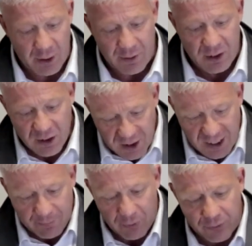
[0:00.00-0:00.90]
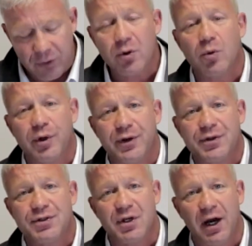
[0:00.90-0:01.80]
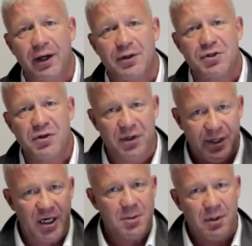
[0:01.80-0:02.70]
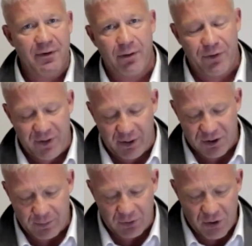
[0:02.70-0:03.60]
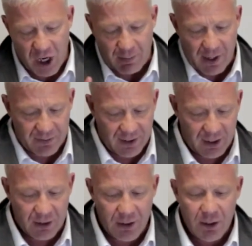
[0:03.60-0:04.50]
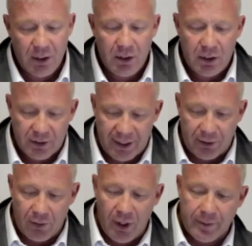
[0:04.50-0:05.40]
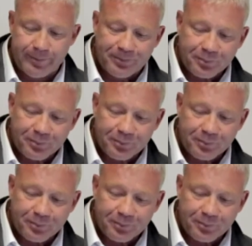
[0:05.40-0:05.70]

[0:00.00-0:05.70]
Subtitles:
enamored with science to the detriment of other things. I'm going to talk about that later on.